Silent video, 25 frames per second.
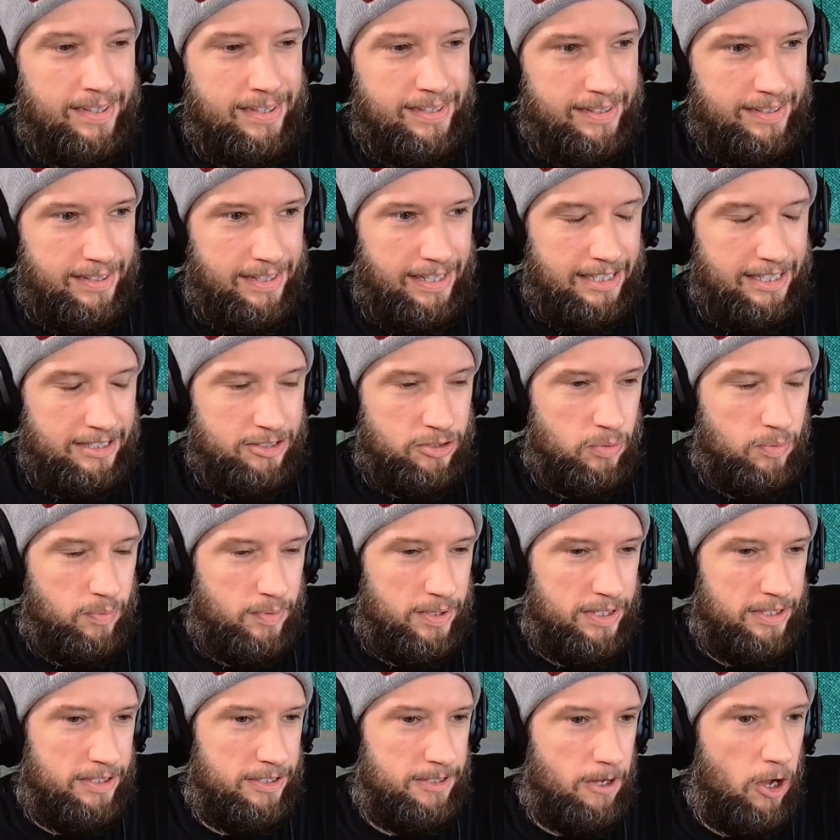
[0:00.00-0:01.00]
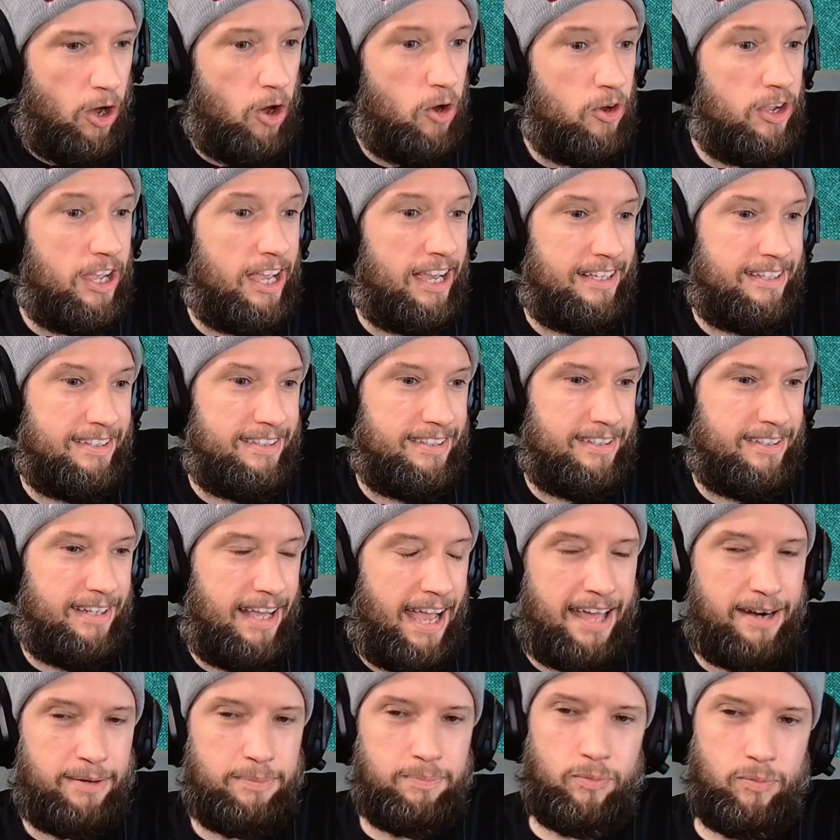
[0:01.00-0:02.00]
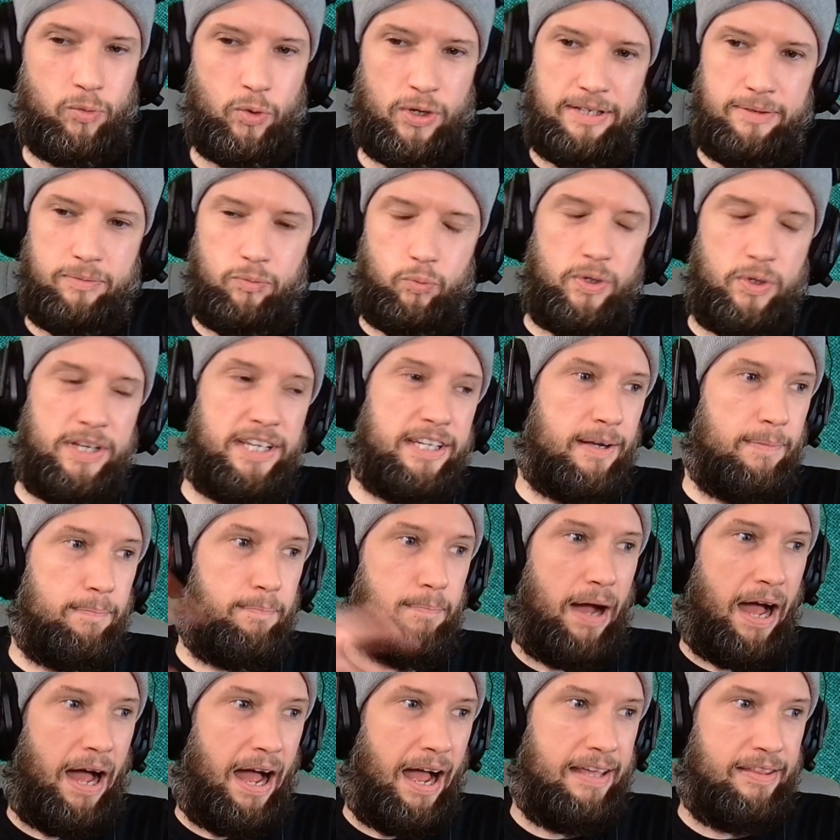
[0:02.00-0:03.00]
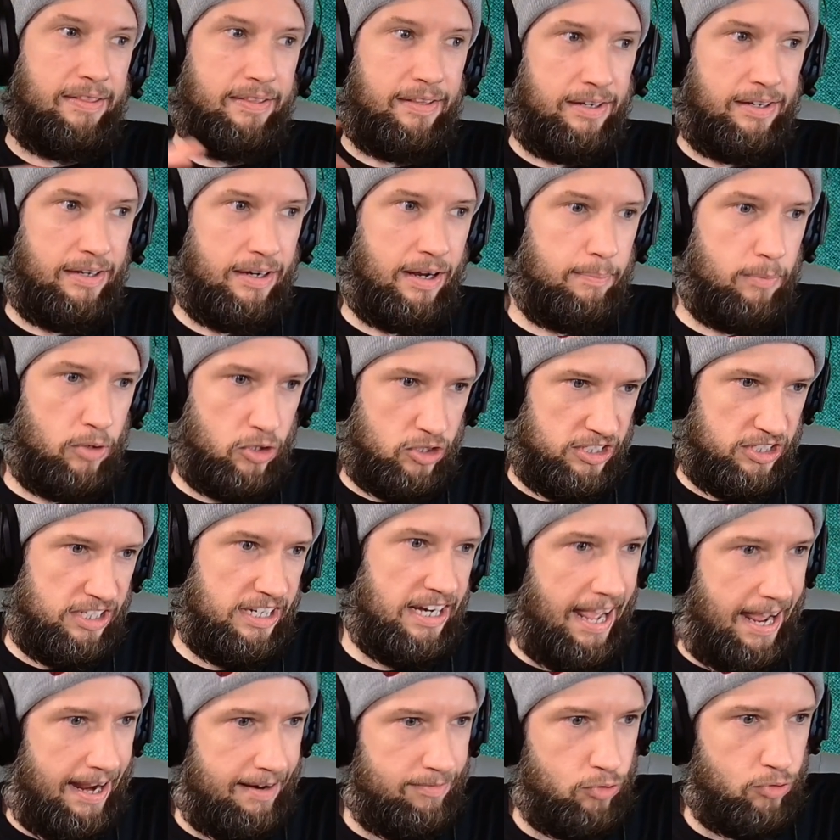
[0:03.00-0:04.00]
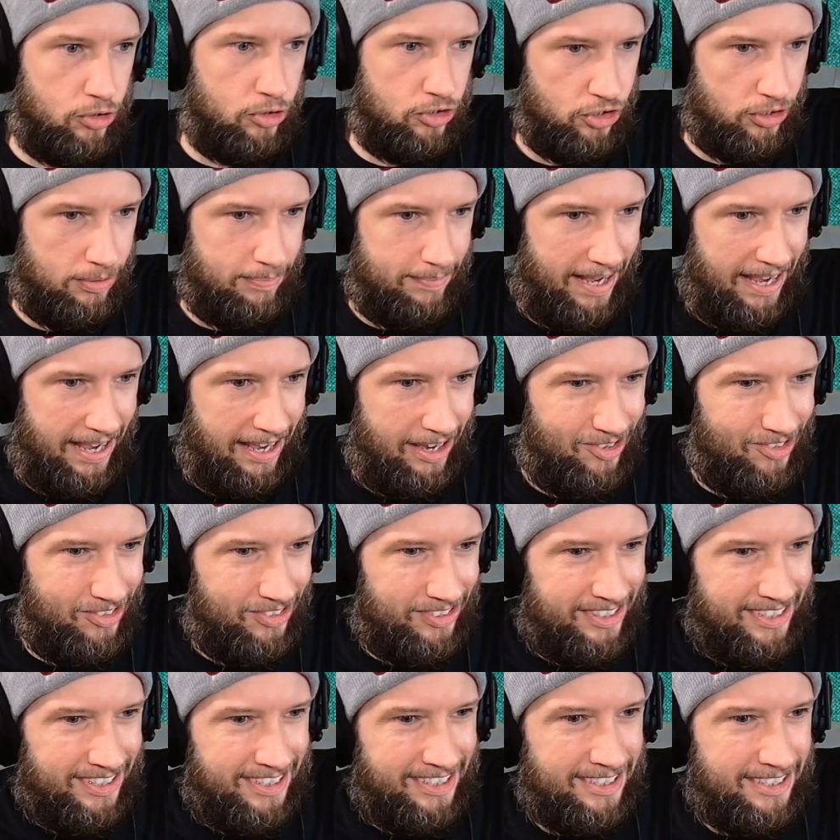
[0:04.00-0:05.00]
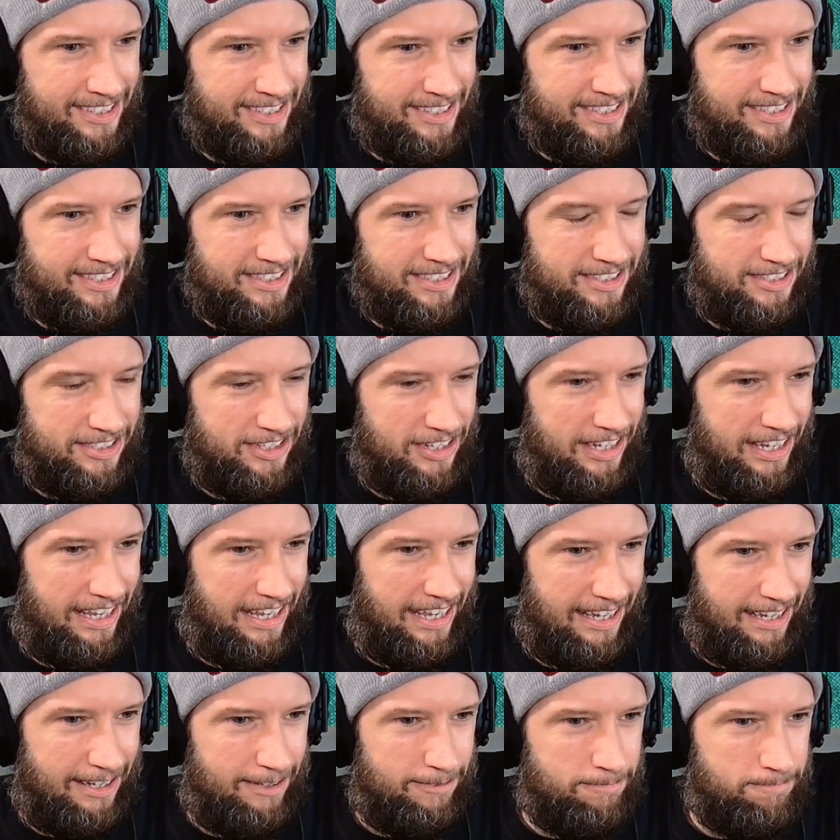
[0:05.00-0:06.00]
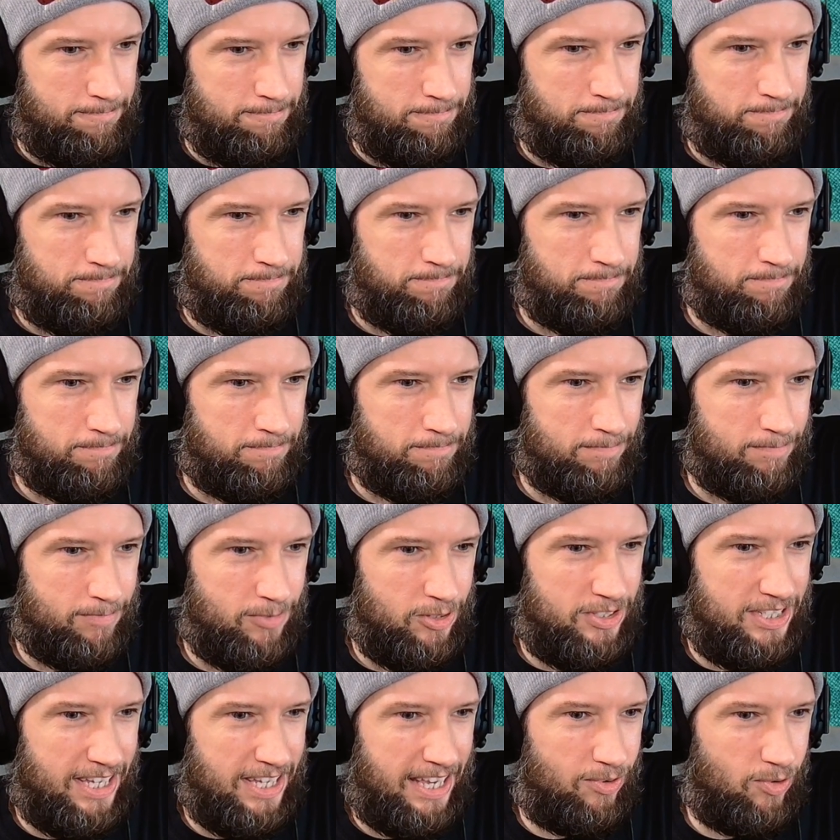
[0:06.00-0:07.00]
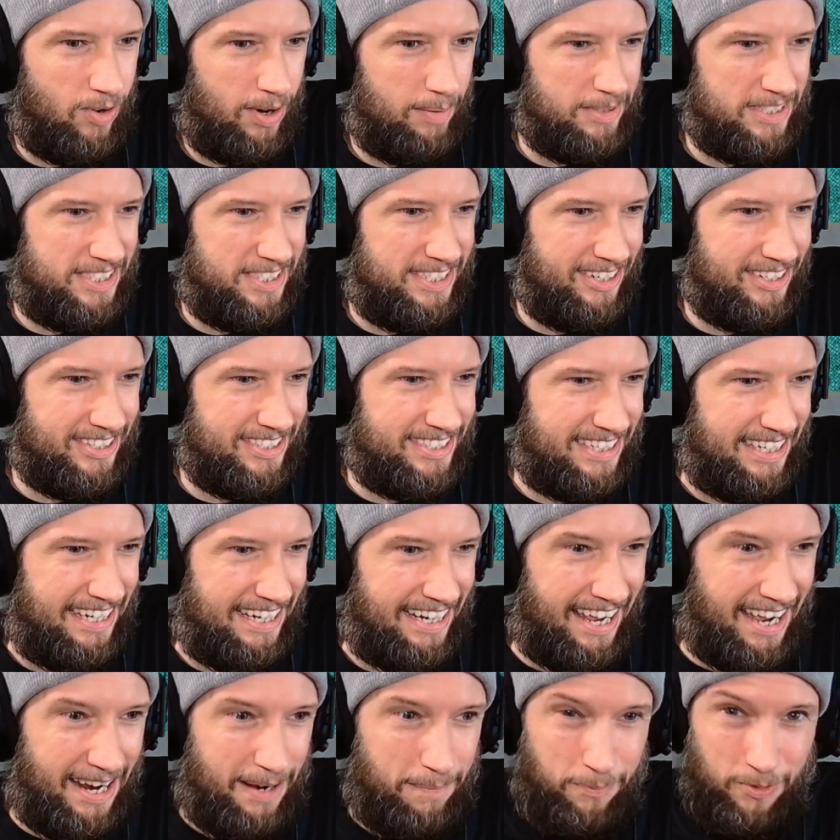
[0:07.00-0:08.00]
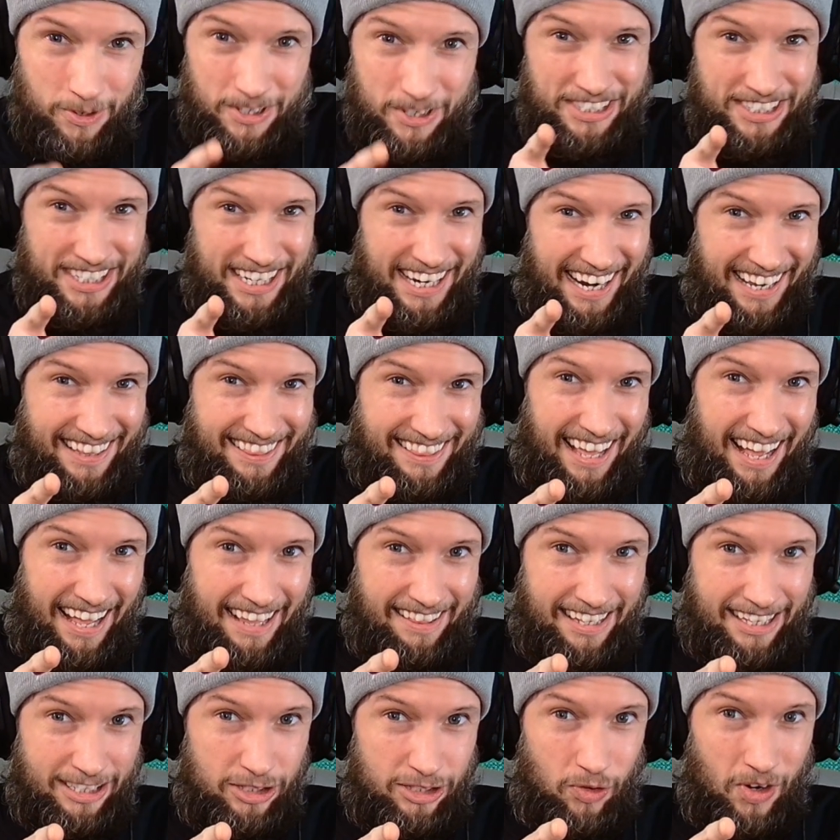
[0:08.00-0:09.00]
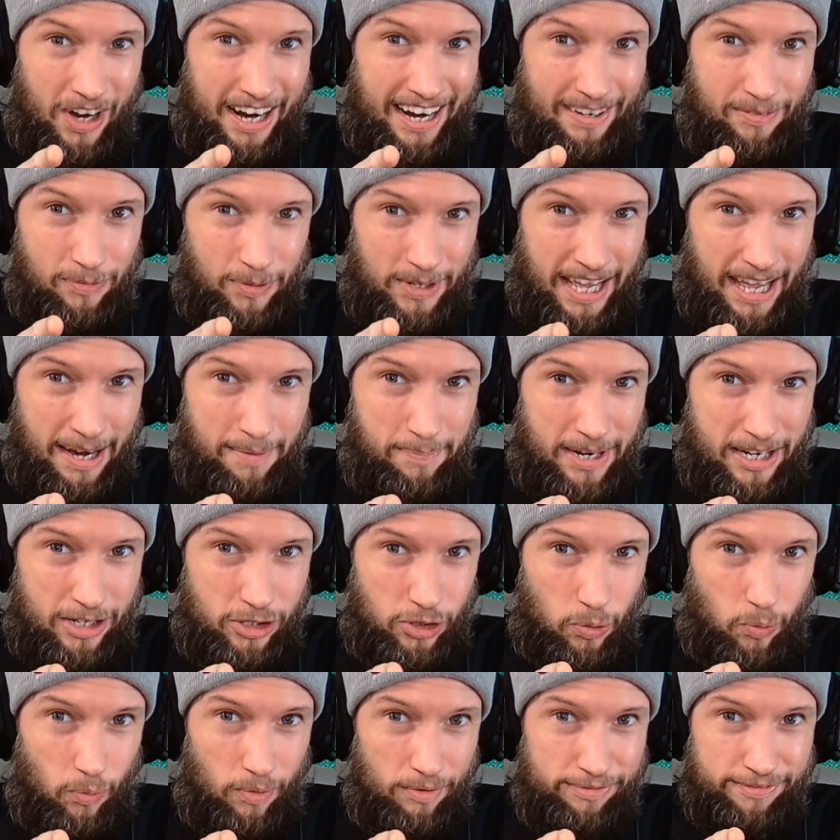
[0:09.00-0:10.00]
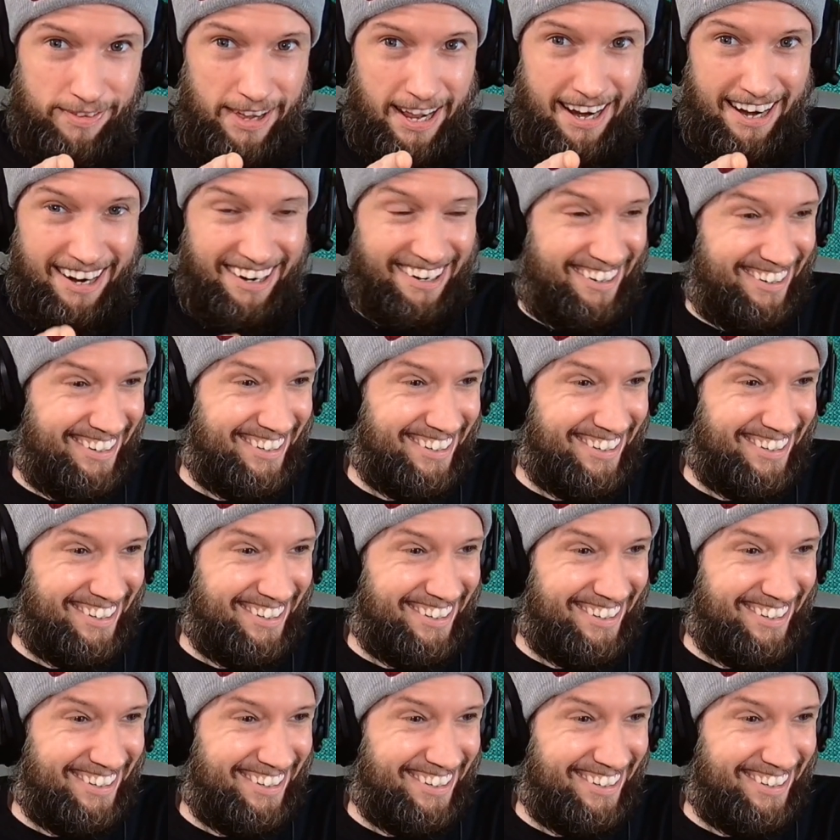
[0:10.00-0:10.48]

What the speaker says: That's what we do. Oh yeah, Adam, we combine the numbers and average them out. So yeah, you take ramen seriously, and I appreciate that. That's right. We got to make sure we're fair.